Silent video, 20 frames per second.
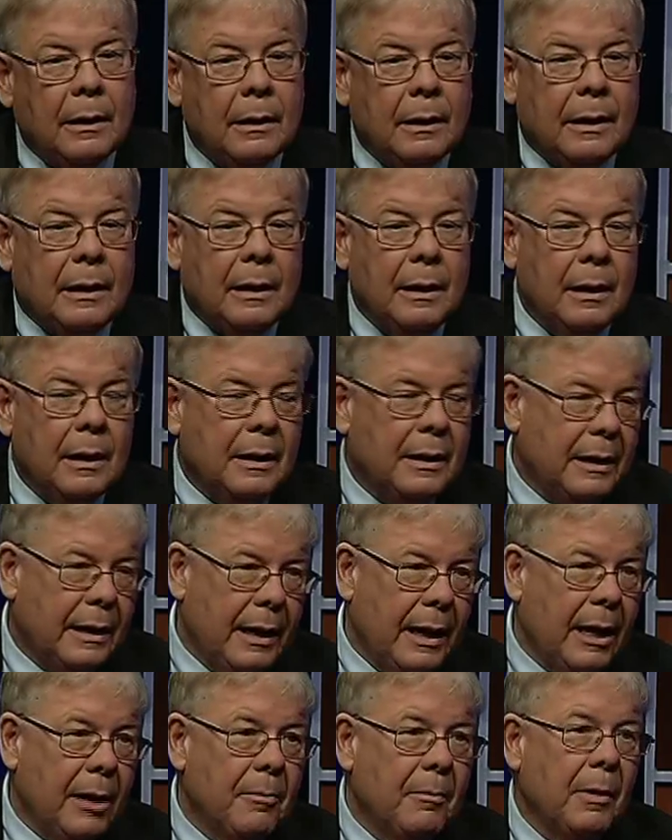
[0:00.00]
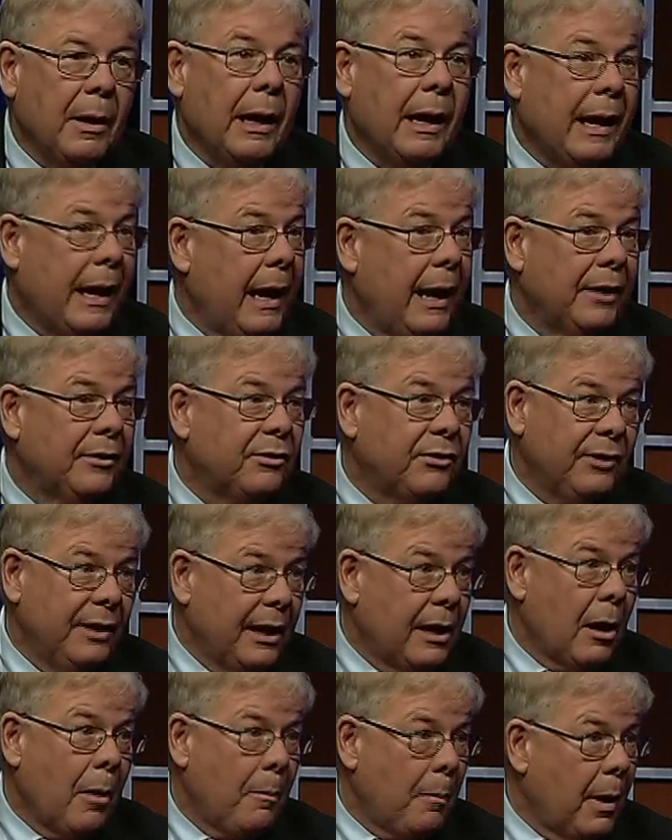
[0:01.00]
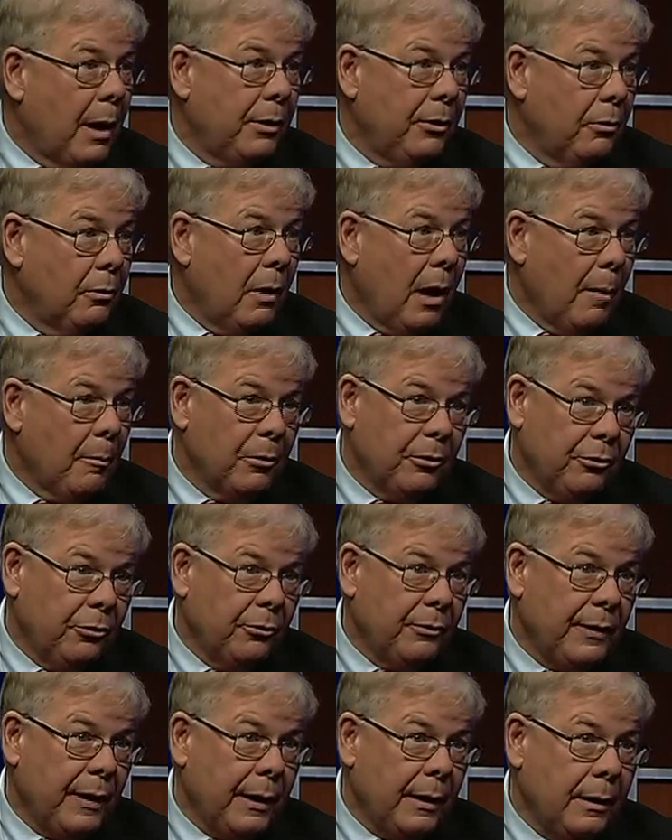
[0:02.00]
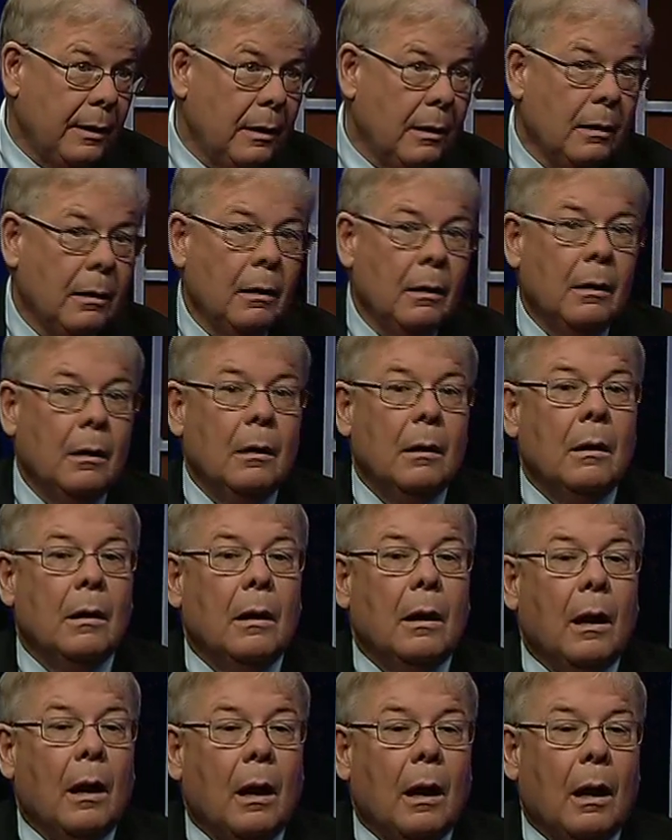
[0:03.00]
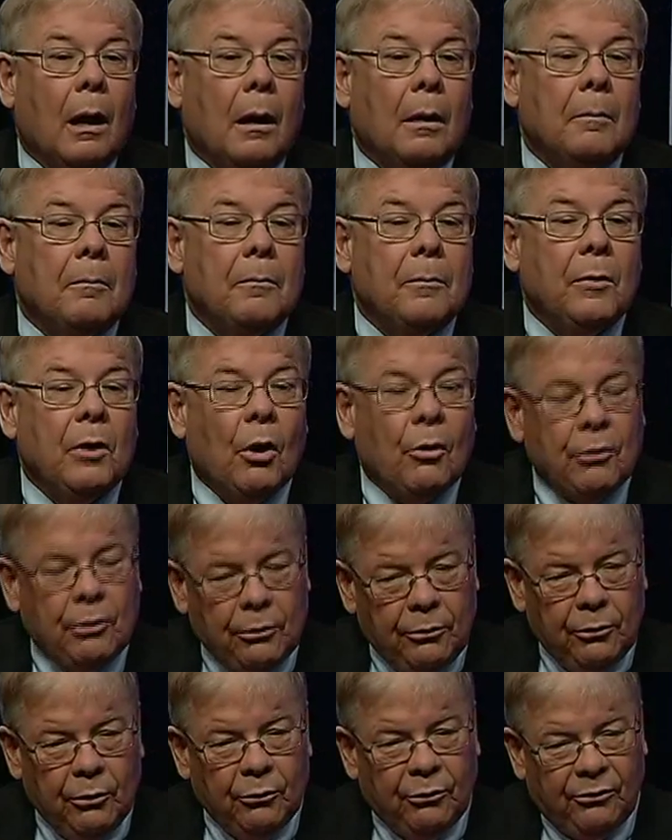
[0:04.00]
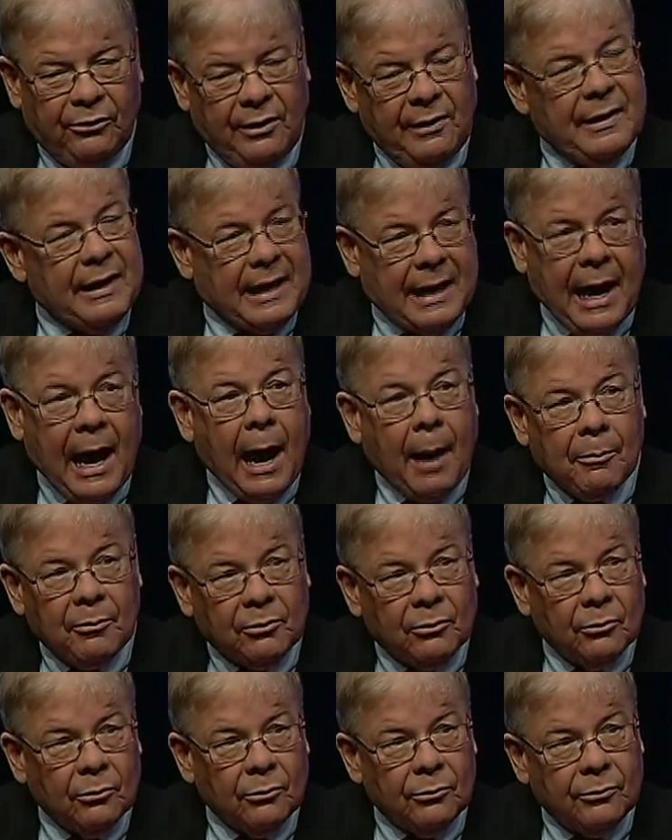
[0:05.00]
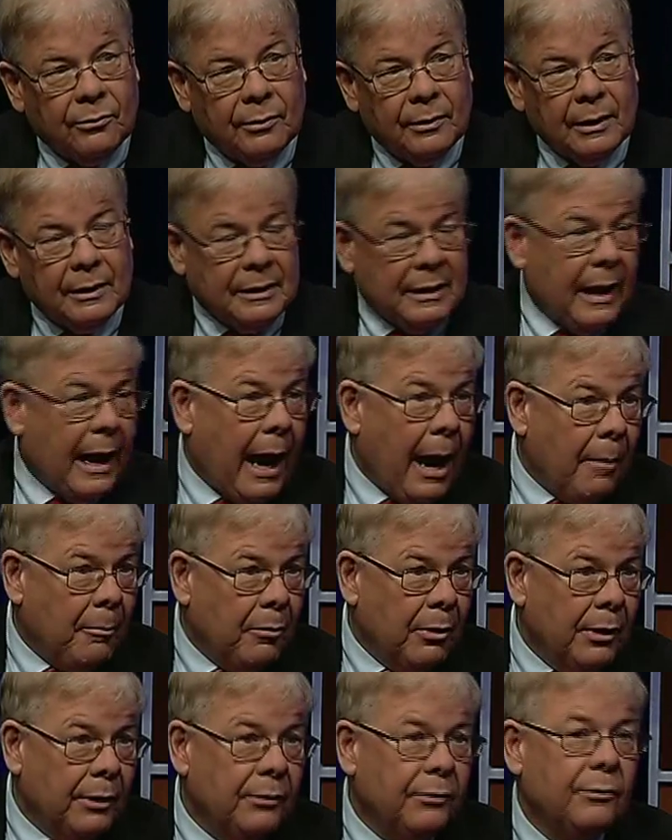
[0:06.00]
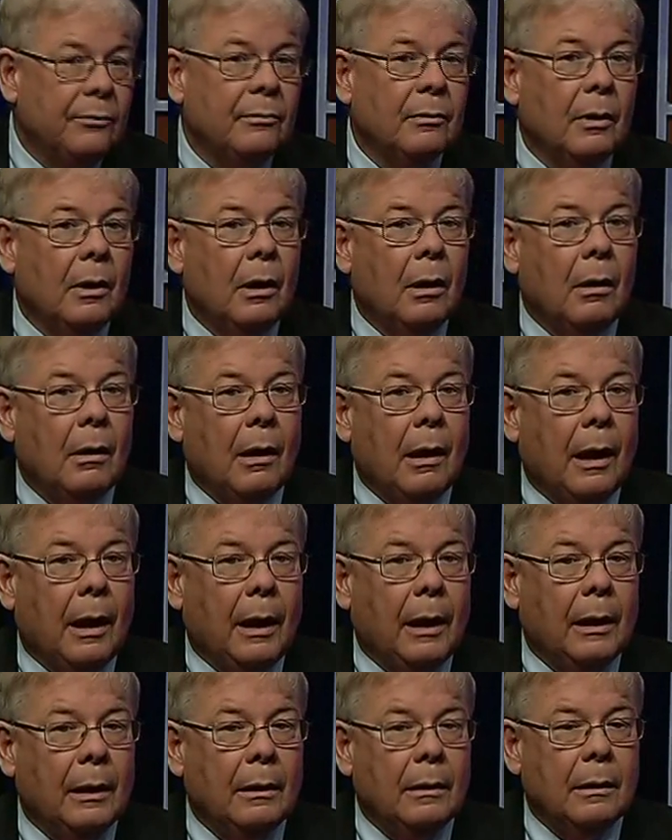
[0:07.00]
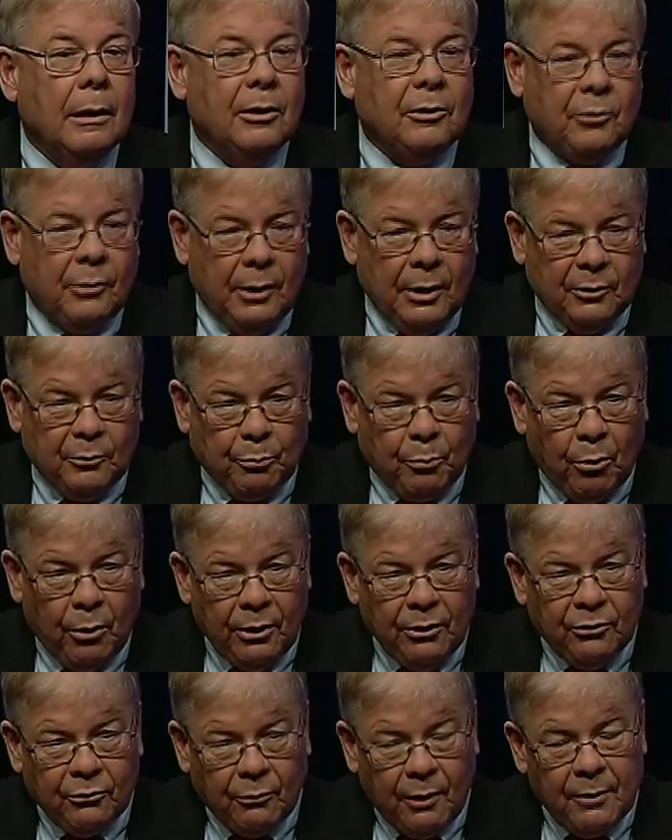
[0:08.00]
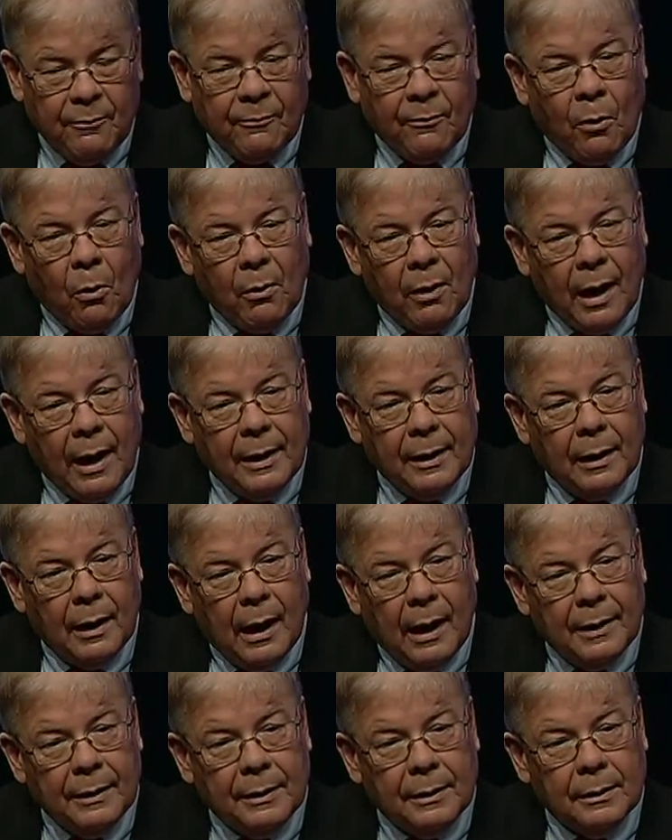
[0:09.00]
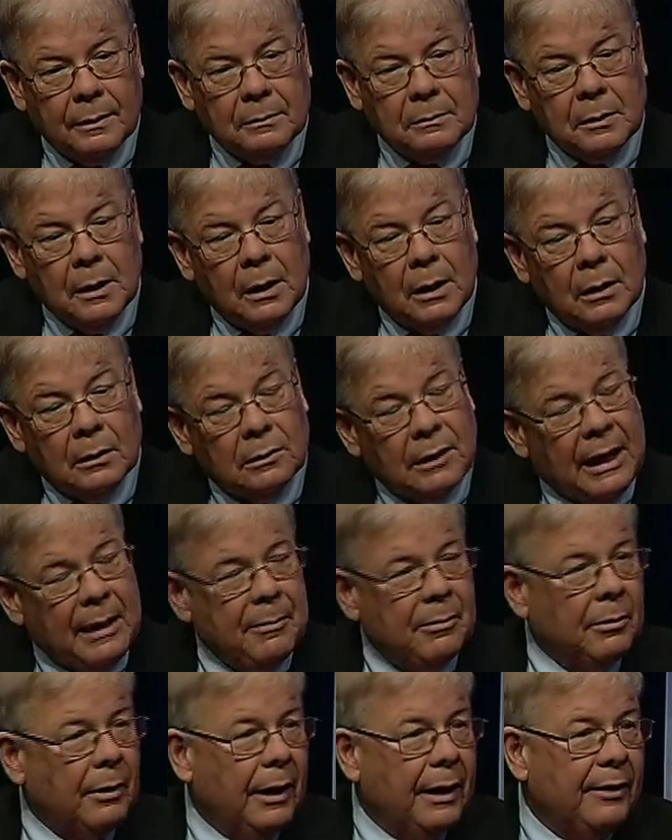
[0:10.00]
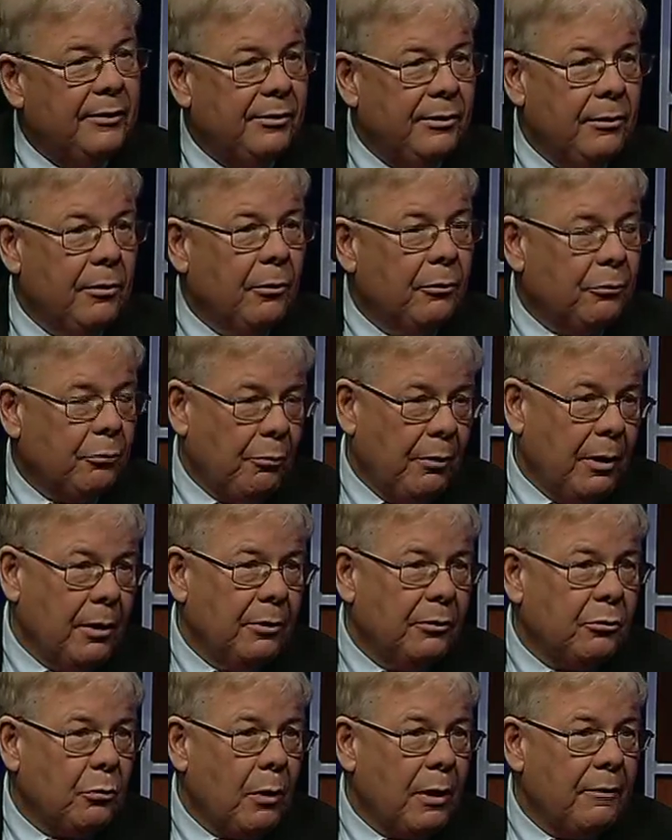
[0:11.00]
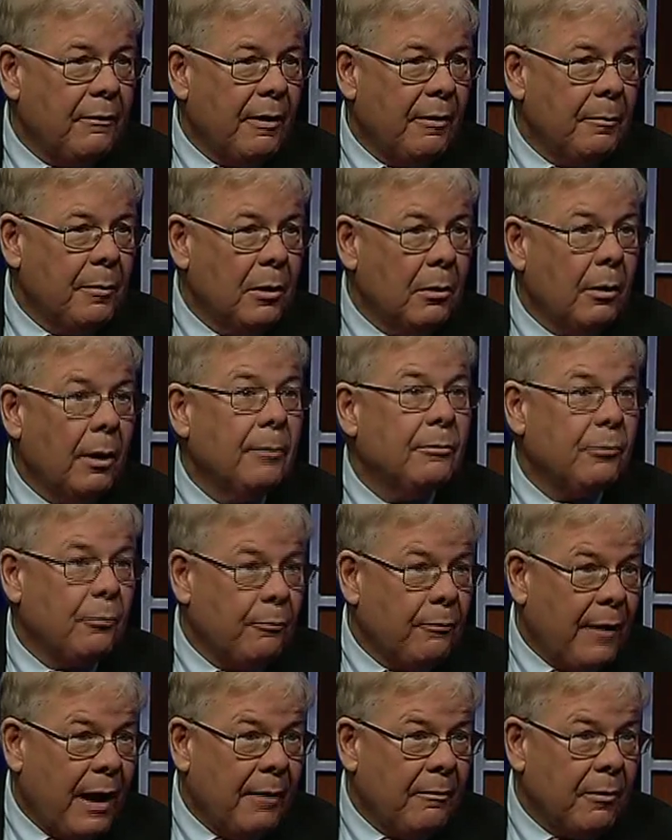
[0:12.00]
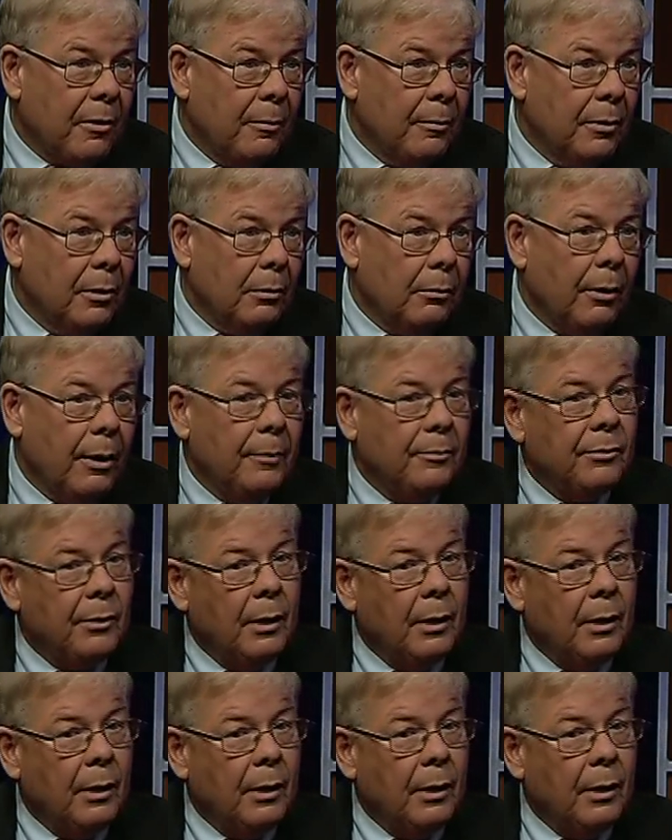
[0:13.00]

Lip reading: it can sneak up on you how much you're taking. You know, you see the capsules, the tablets, and it's pretty straightforward on the labeling. It's either 325 milligrams or 500 milligrams.